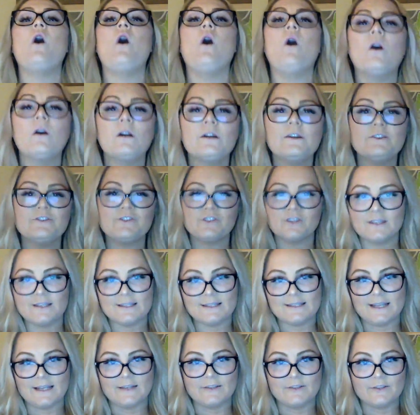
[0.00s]
aren't just
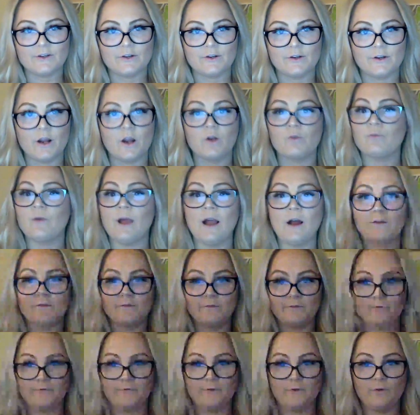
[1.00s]
centered
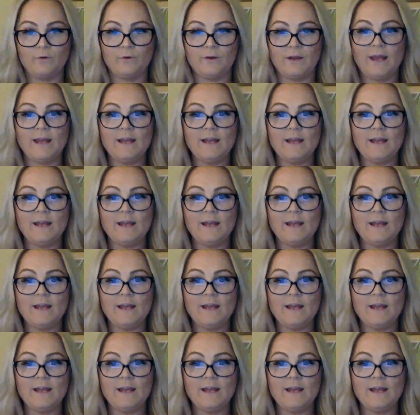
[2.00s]
around food.